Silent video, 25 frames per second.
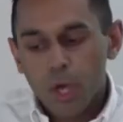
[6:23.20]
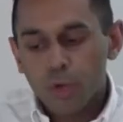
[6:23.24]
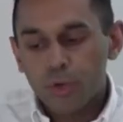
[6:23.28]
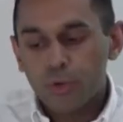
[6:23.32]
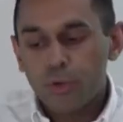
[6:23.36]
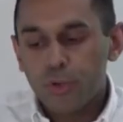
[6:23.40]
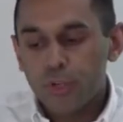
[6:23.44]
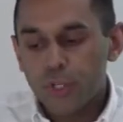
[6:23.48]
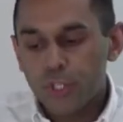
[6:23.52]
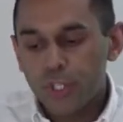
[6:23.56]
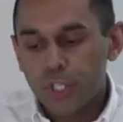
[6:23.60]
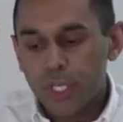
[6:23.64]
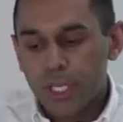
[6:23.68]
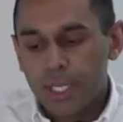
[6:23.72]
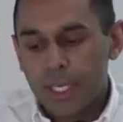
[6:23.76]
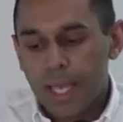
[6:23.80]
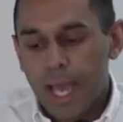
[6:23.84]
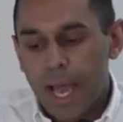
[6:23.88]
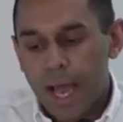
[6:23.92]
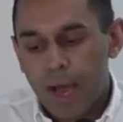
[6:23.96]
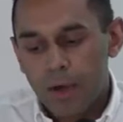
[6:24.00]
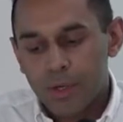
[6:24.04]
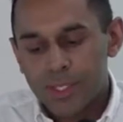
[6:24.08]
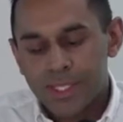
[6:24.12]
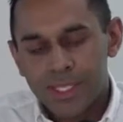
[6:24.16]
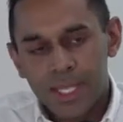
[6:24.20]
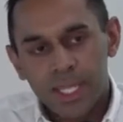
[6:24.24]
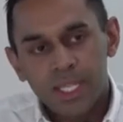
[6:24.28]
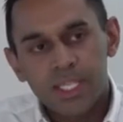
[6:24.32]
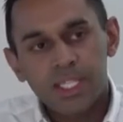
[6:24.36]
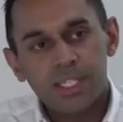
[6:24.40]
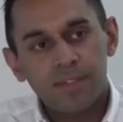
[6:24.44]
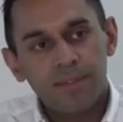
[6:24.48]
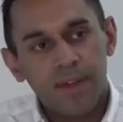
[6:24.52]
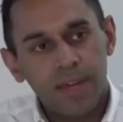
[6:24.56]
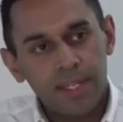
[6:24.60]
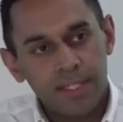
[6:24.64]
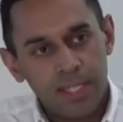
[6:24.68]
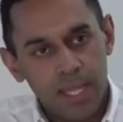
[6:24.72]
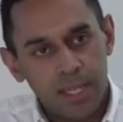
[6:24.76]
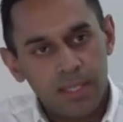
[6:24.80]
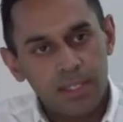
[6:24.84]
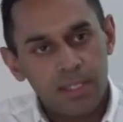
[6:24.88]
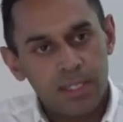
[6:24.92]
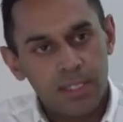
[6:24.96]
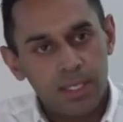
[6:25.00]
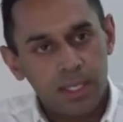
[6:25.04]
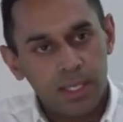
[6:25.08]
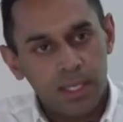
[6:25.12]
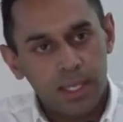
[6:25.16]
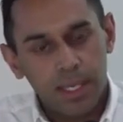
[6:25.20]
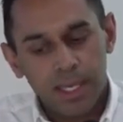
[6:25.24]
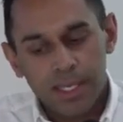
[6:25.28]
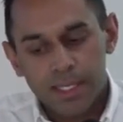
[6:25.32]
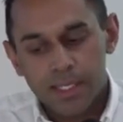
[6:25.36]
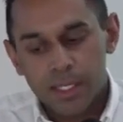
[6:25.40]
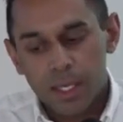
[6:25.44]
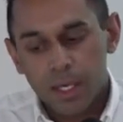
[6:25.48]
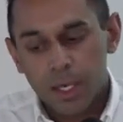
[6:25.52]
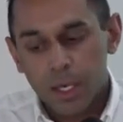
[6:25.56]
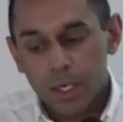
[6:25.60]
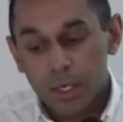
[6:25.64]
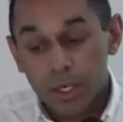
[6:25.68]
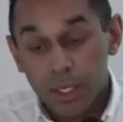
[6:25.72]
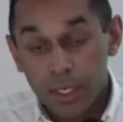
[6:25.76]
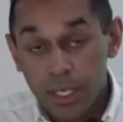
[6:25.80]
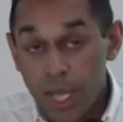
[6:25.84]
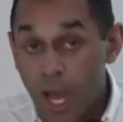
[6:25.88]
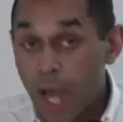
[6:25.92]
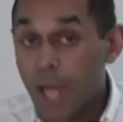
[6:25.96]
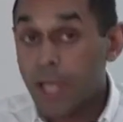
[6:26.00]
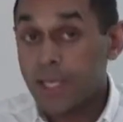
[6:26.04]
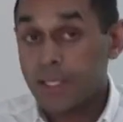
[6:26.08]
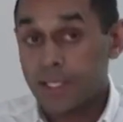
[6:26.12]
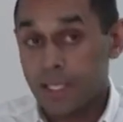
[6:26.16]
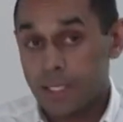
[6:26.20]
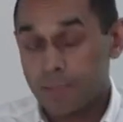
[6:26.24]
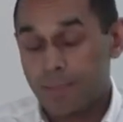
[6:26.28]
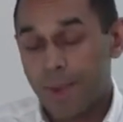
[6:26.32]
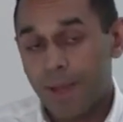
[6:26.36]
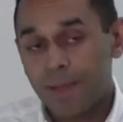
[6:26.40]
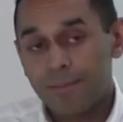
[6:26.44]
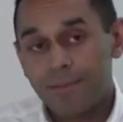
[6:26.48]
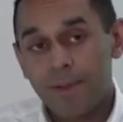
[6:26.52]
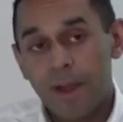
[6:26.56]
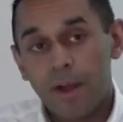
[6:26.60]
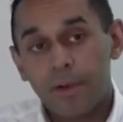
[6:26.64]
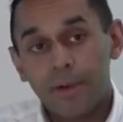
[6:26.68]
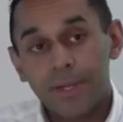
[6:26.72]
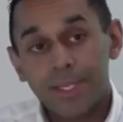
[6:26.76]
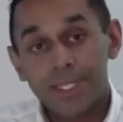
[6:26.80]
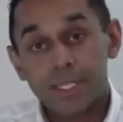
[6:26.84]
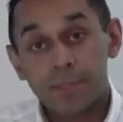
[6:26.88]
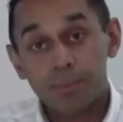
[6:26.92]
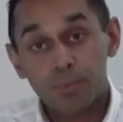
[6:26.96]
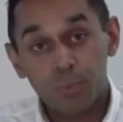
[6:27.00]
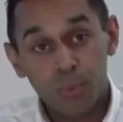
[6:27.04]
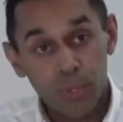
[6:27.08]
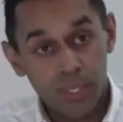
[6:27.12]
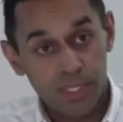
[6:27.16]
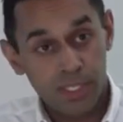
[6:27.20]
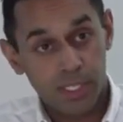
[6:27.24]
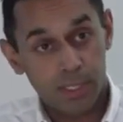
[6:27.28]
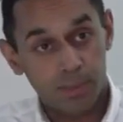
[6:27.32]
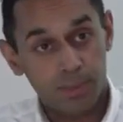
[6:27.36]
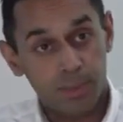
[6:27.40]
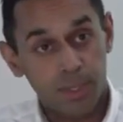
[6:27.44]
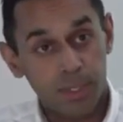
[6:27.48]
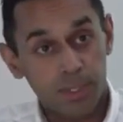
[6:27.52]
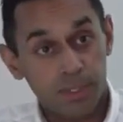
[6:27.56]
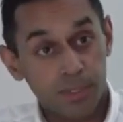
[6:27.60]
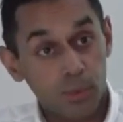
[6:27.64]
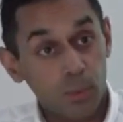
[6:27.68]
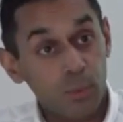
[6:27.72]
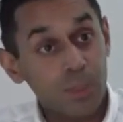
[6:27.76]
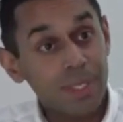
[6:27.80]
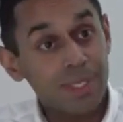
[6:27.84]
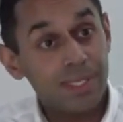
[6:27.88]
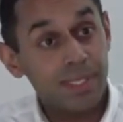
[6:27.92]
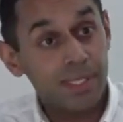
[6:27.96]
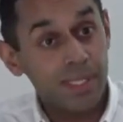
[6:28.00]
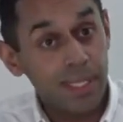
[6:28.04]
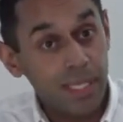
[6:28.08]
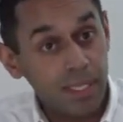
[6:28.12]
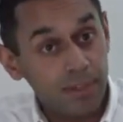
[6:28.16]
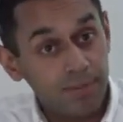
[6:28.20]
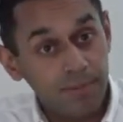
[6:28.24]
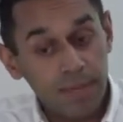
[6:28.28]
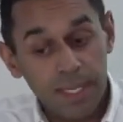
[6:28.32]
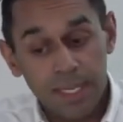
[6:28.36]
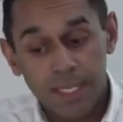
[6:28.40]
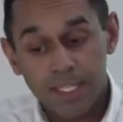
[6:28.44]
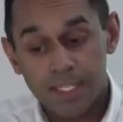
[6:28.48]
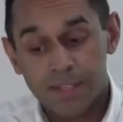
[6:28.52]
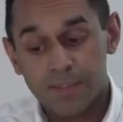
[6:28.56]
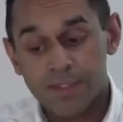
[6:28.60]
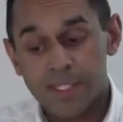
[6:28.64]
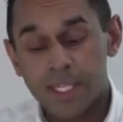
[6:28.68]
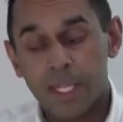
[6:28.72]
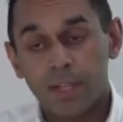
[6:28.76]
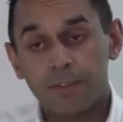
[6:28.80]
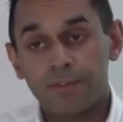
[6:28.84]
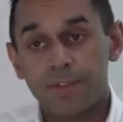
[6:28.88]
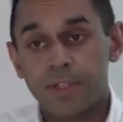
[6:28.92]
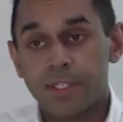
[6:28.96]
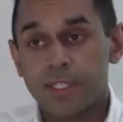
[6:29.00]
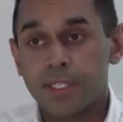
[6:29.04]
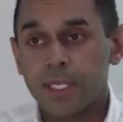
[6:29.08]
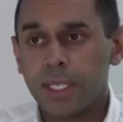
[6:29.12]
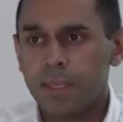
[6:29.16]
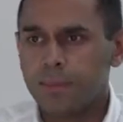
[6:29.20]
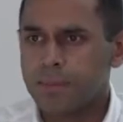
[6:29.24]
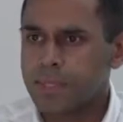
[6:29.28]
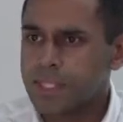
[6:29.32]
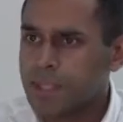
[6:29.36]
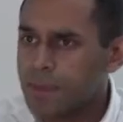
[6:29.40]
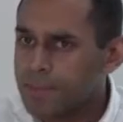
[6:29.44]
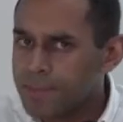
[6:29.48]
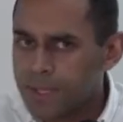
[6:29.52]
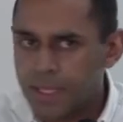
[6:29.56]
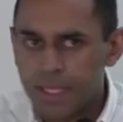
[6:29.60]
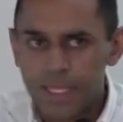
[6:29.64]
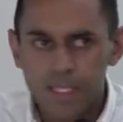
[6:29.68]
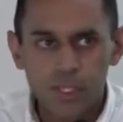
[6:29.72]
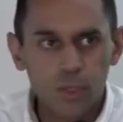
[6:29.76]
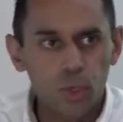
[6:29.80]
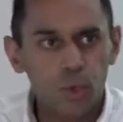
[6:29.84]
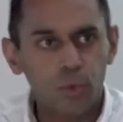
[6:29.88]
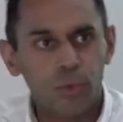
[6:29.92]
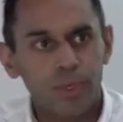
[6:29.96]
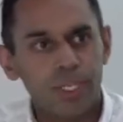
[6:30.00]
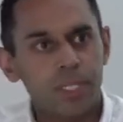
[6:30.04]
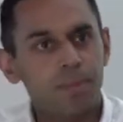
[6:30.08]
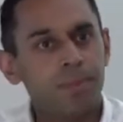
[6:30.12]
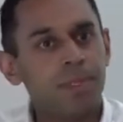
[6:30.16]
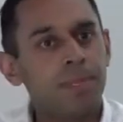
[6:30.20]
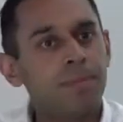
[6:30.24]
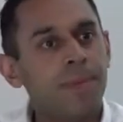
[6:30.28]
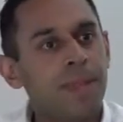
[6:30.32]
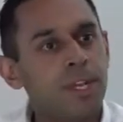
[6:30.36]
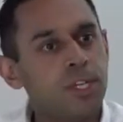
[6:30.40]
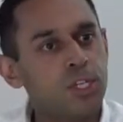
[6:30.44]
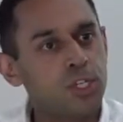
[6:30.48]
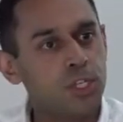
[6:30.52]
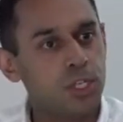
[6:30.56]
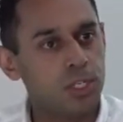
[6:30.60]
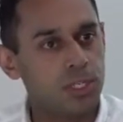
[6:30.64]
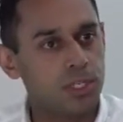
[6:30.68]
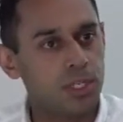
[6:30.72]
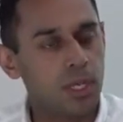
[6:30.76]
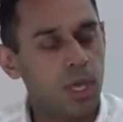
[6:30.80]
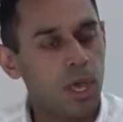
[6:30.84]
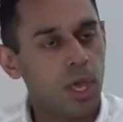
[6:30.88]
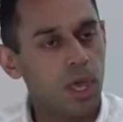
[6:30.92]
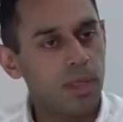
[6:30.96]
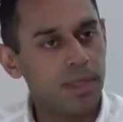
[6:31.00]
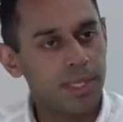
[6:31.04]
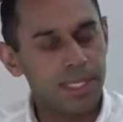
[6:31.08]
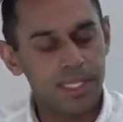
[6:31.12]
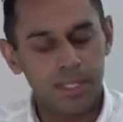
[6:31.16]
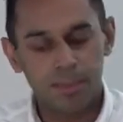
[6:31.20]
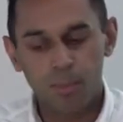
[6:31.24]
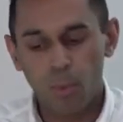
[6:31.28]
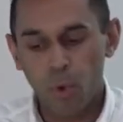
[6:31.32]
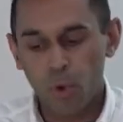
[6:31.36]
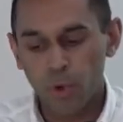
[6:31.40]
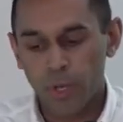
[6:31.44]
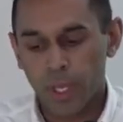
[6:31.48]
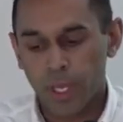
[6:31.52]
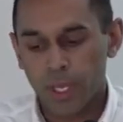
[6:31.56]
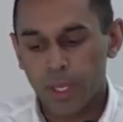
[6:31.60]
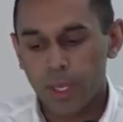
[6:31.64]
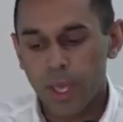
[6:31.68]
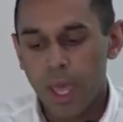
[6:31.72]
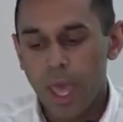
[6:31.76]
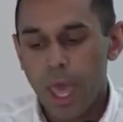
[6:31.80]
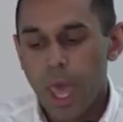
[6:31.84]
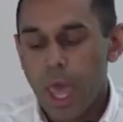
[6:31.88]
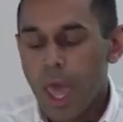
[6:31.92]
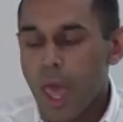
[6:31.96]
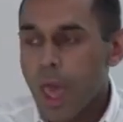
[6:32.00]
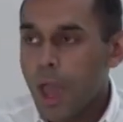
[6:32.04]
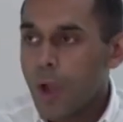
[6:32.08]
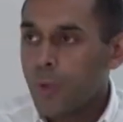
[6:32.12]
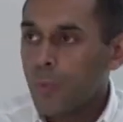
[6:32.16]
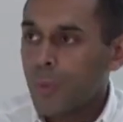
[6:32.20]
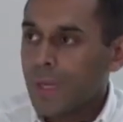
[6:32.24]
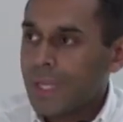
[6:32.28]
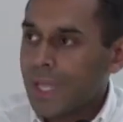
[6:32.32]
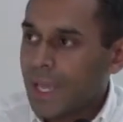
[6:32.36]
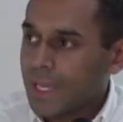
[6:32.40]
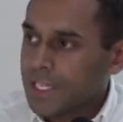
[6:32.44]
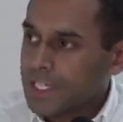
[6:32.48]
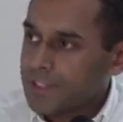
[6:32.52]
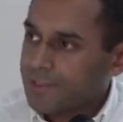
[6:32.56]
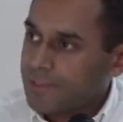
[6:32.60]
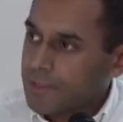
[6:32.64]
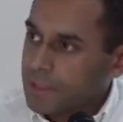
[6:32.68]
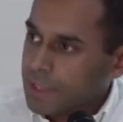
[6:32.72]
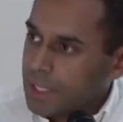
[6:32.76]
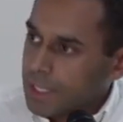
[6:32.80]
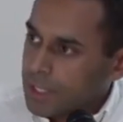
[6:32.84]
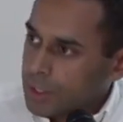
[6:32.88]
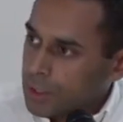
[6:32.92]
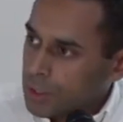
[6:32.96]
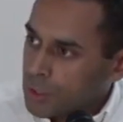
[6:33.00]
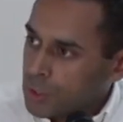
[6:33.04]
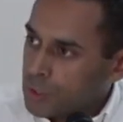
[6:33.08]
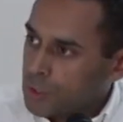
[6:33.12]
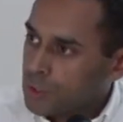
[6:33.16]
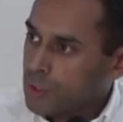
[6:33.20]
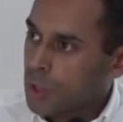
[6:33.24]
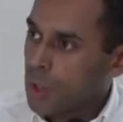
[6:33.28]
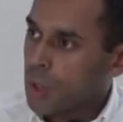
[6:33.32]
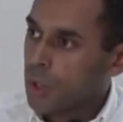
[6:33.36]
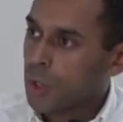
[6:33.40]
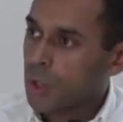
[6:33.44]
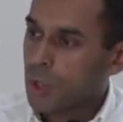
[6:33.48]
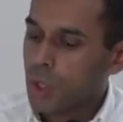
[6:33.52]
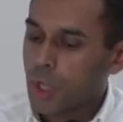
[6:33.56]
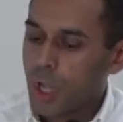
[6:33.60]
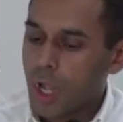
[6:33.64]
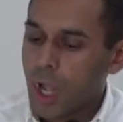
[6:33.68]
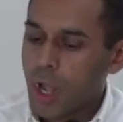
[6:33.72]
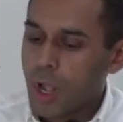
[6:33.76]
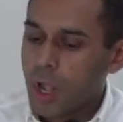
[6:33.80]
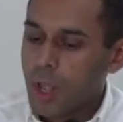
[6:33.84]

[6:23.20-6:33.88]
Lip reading: Crucially, our sense of identity is guided by various principles. We seek feelings of self-esteem, something that's already been mentioned this morning. We like to feel in control.